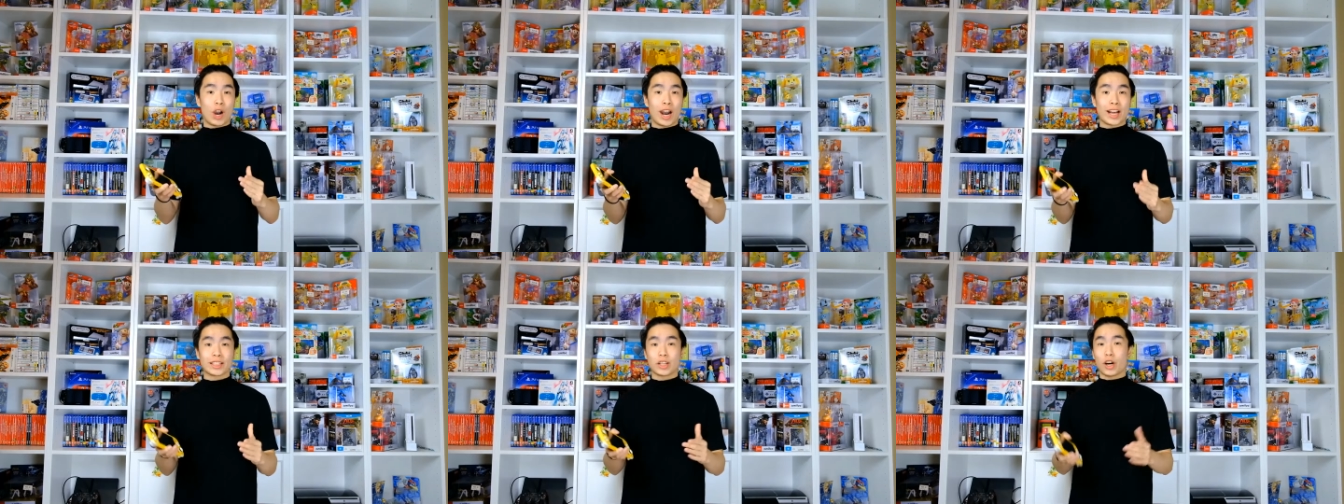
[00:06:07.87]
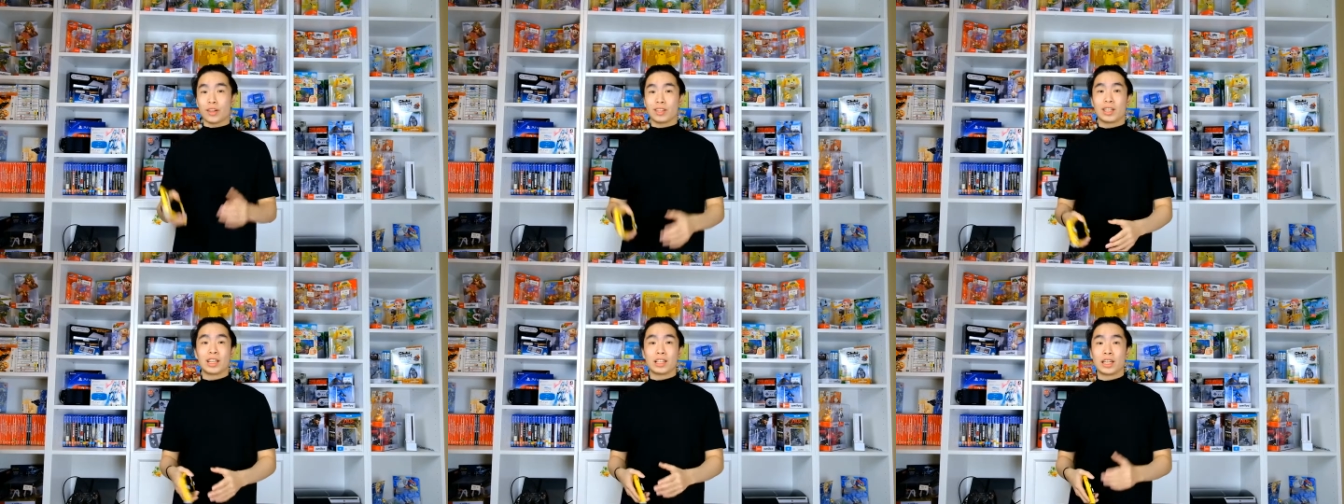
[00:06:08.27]
Whereas
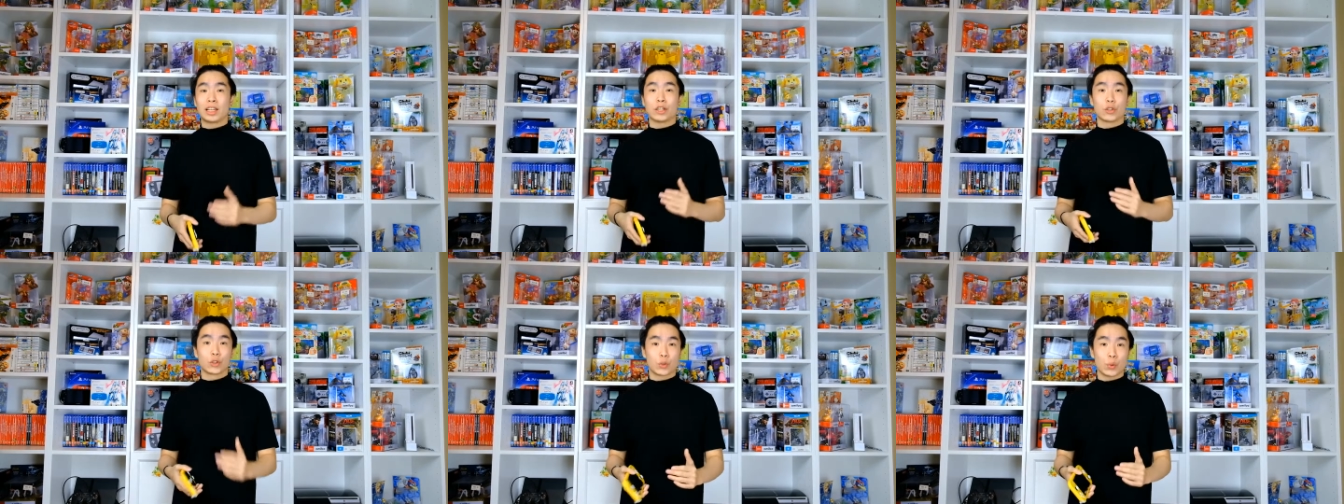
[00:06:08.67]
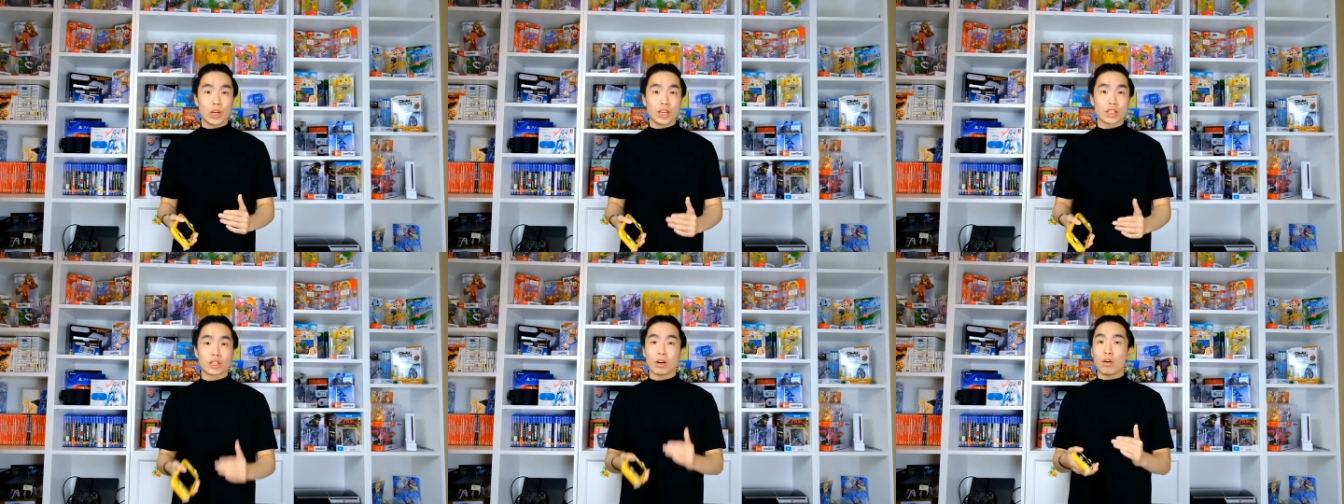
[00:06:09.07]
on the Nintendo
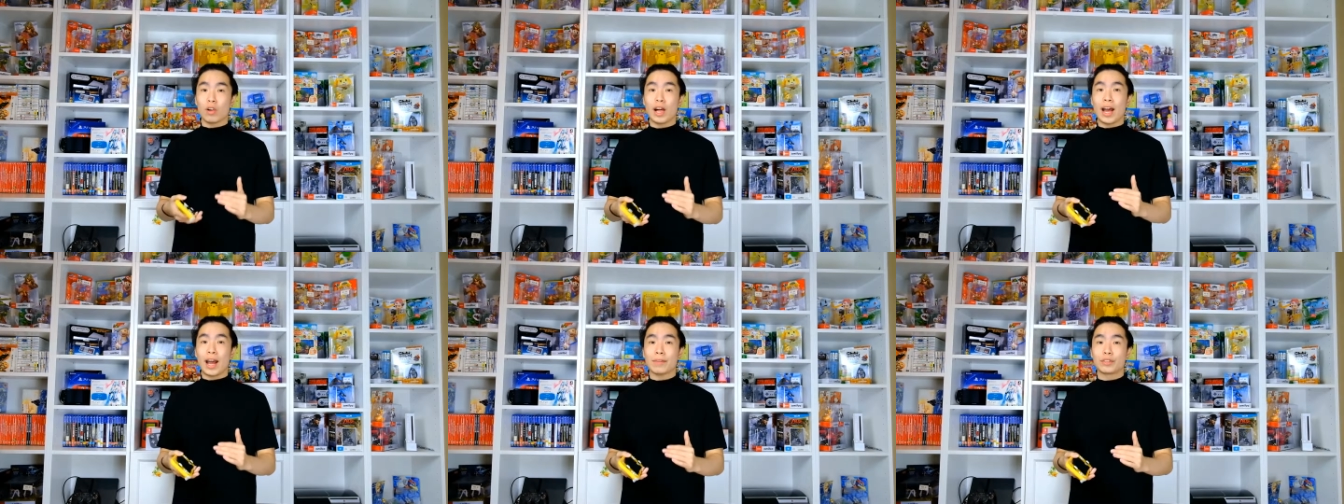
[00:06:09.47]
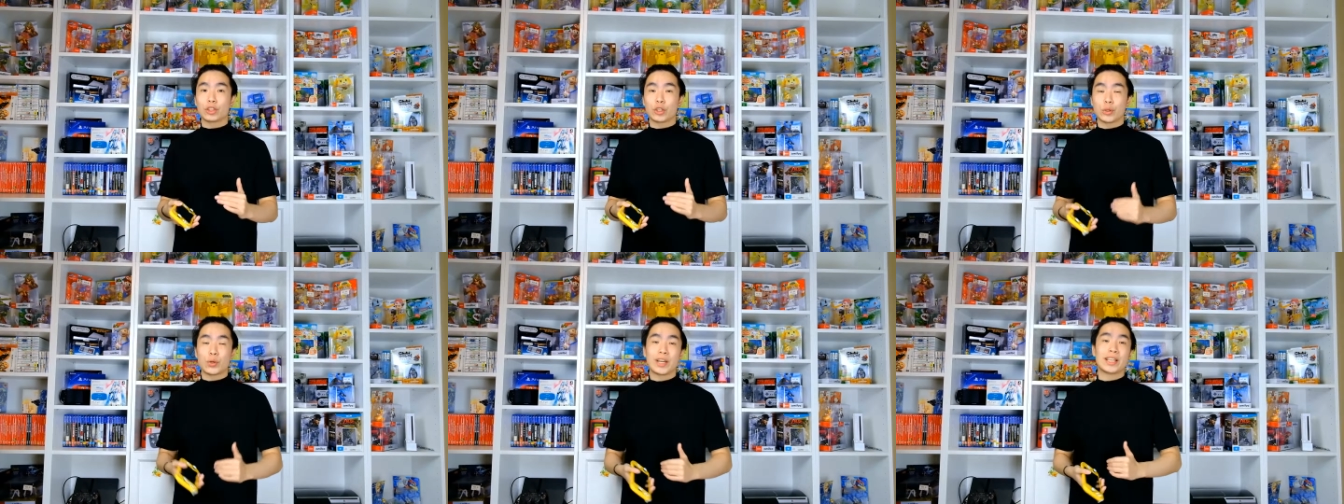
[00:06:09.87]
Switch, all I have
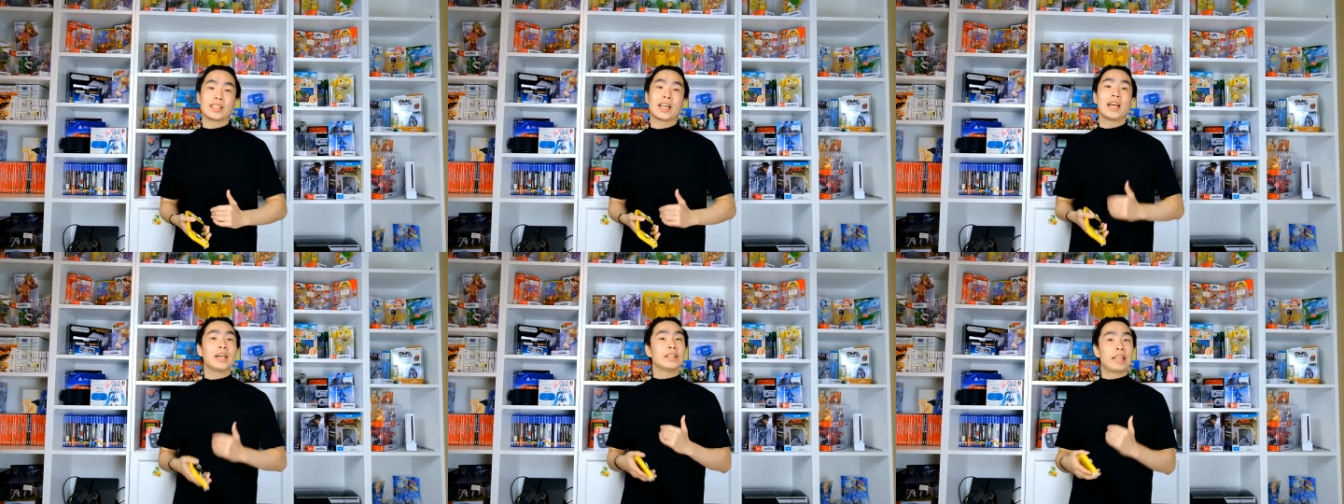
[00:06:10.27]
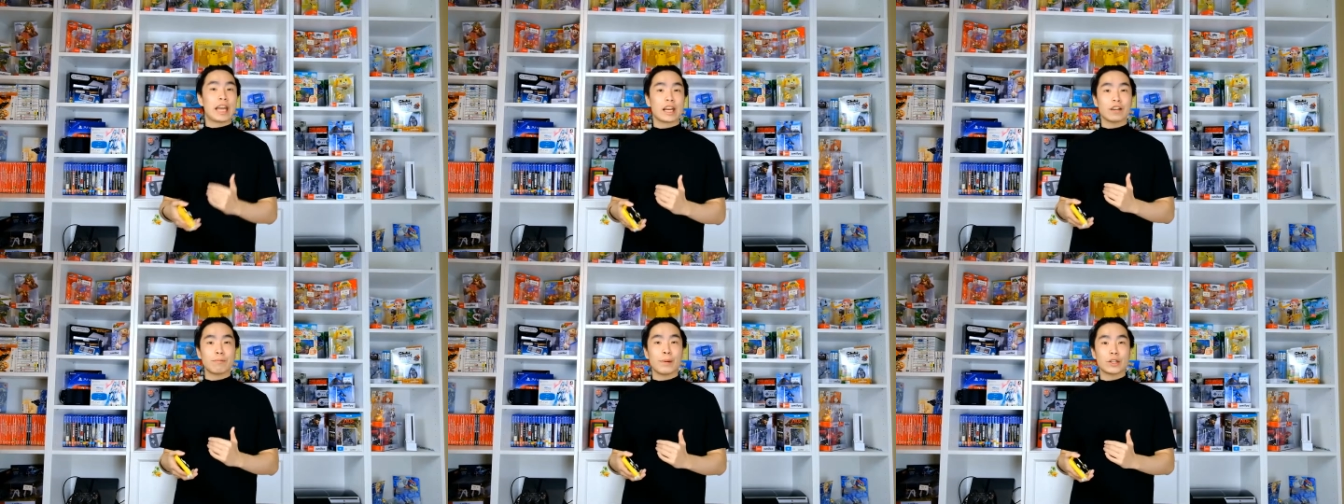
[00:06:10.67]
to do is
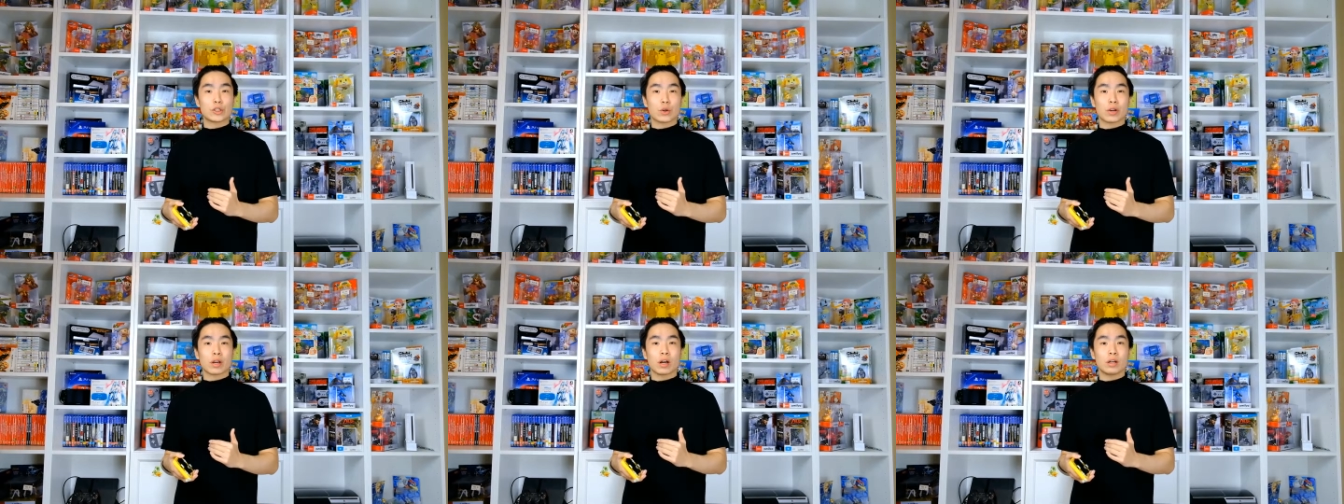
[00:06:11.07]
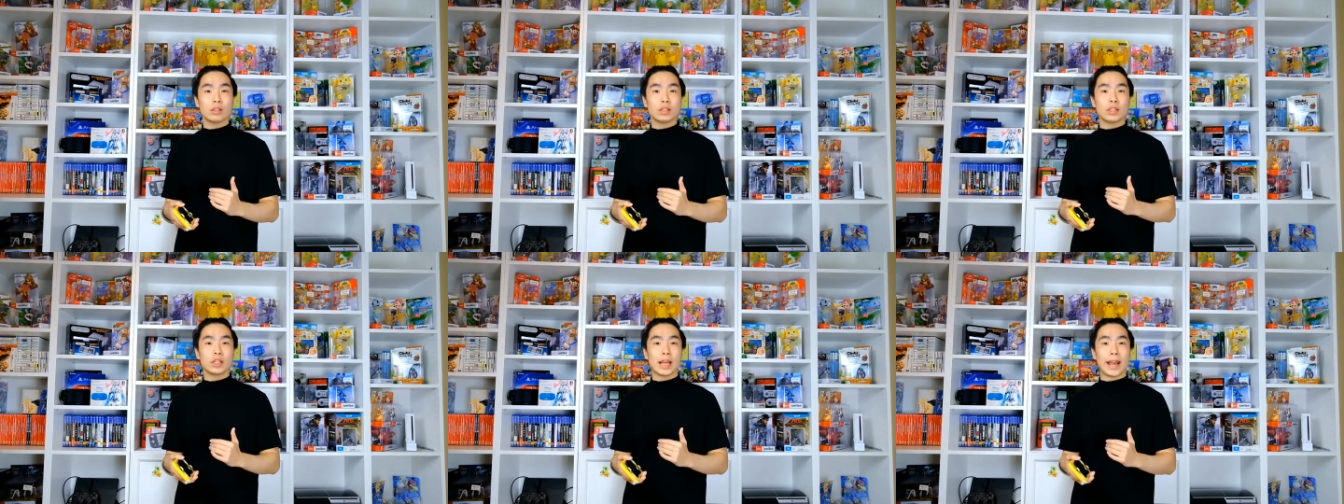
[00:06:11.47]
take off my
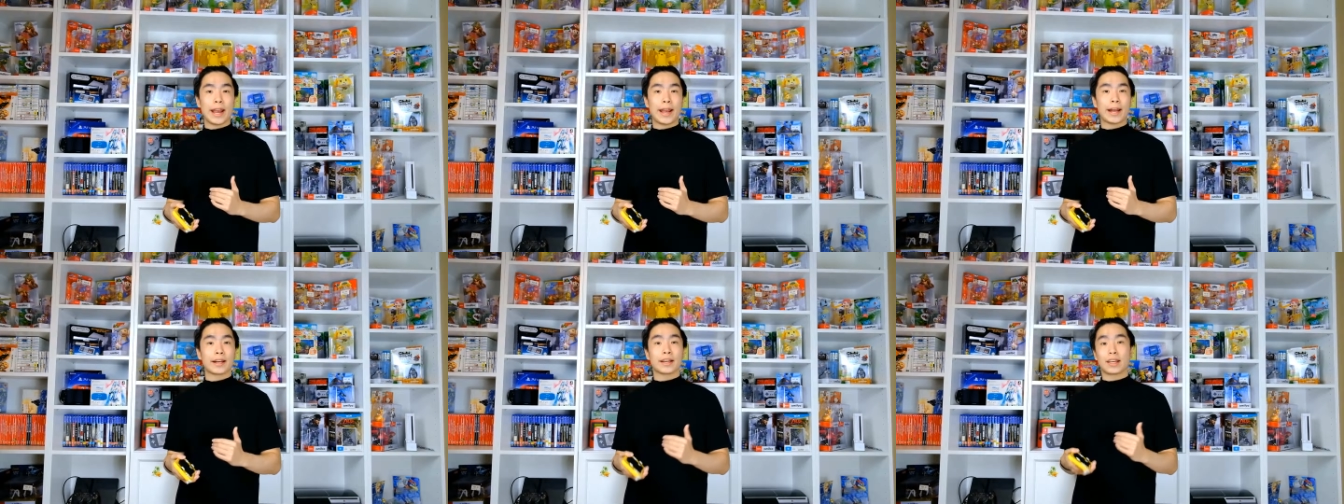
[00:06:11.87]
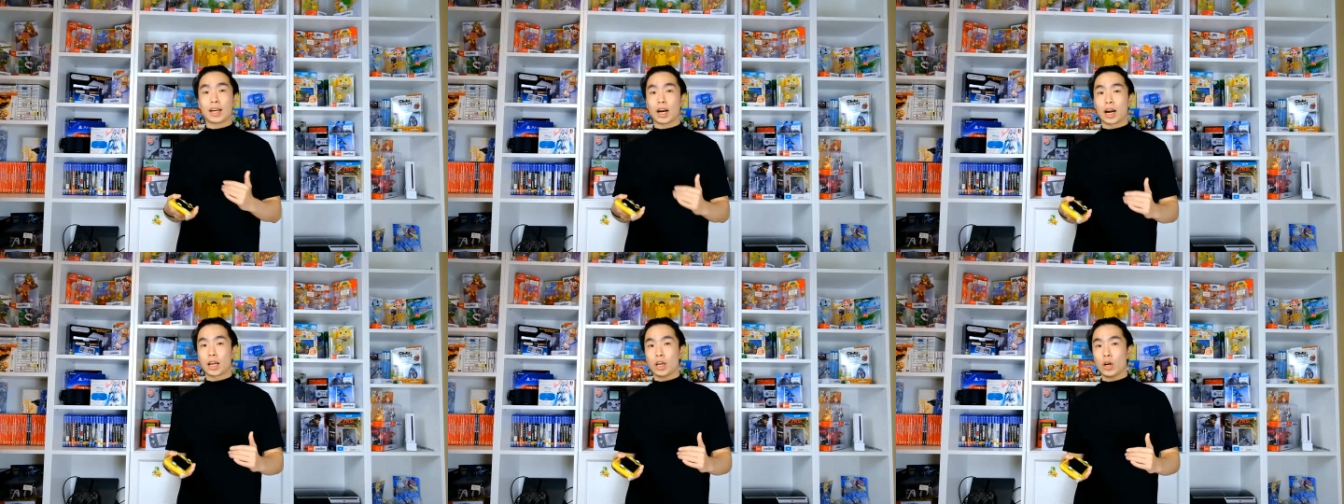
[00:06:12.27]
Joy-Cons and
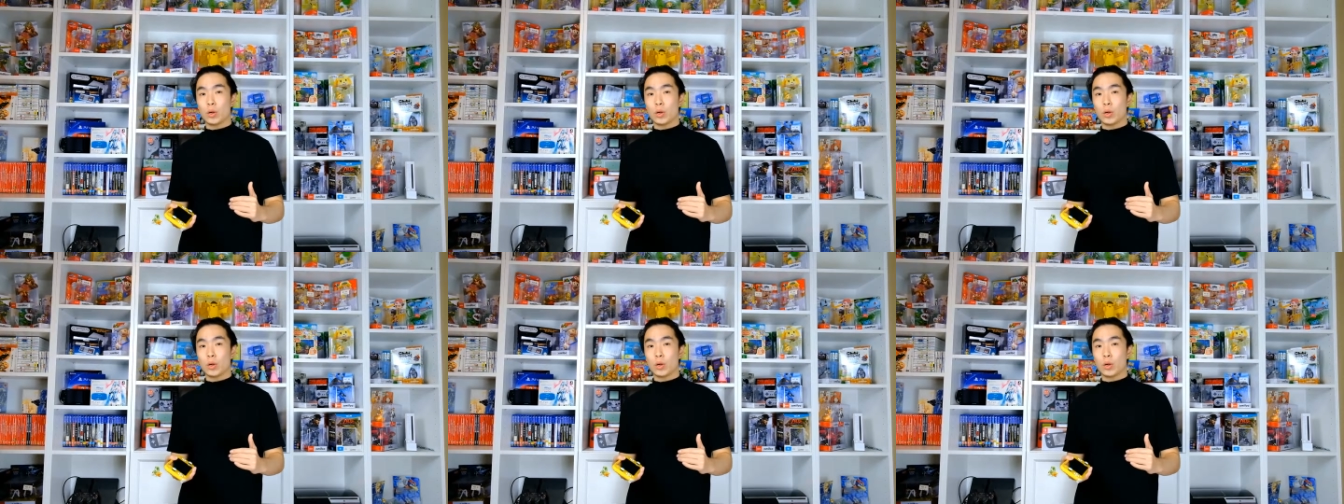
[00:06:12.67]
here I